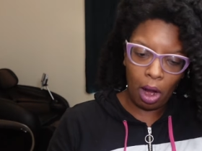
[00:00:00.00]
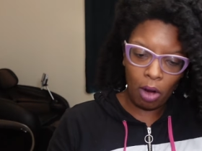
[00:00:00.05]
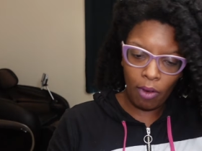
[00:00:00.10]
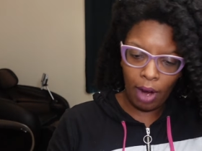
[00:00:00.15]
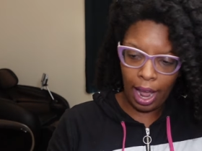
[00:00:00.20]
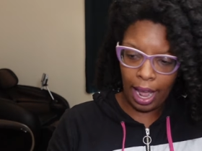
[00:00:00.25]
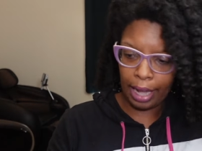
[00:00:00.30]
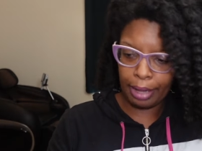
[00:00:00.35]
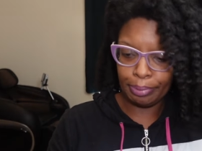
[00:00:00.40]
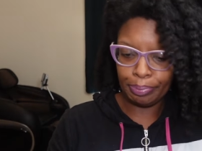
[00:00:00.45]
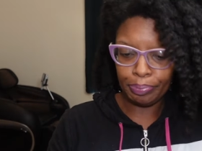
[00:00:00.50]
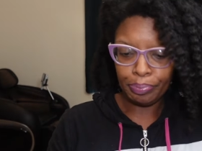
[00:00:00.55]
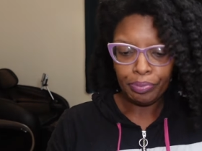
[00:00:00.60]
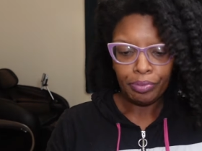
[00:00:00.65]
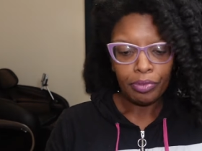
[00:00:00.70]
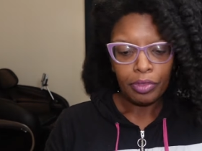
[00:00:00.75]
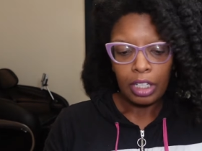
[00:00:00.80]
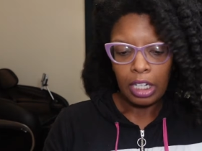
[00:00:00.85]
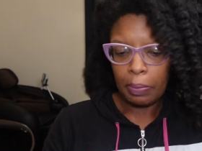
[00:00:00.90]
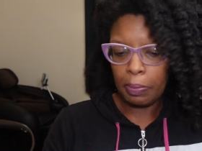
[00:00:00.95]
All right.
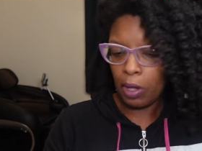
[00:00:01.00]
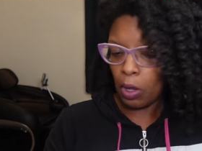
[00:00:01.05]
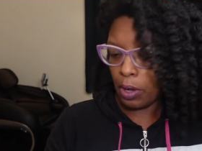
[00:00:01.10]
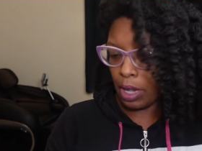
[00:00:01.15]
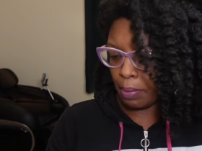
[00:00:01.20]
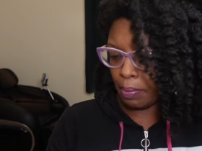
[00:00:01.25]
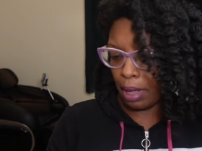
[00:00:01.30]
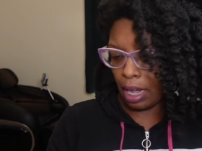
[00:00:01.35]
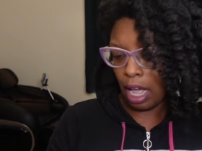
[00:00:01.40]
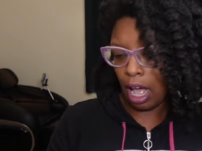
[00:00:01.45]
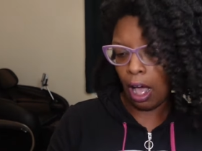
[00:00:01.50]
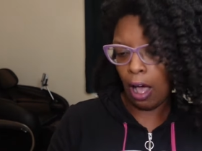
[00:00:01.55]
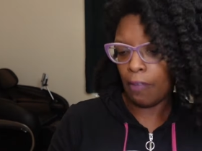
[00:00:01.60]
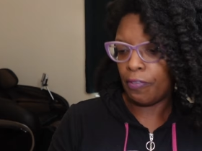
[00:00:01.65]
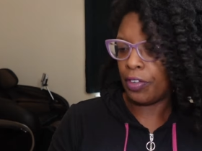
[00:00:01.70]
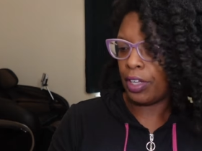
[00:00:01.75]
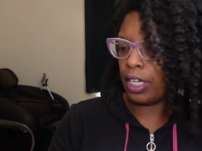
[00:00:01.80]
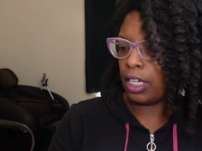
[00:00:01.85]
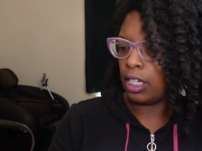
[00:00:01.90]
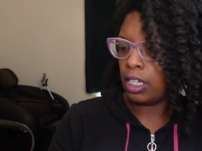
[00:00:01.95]
Let me go get my
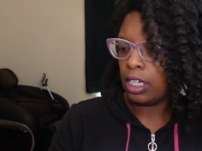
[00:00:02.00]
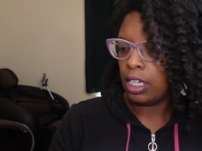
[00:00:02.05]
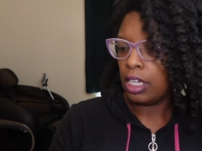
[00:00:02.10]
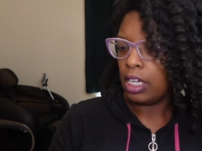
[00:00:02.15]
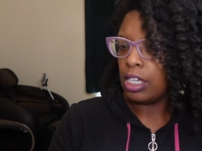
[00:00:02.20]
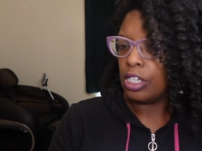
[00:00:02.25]
coffee.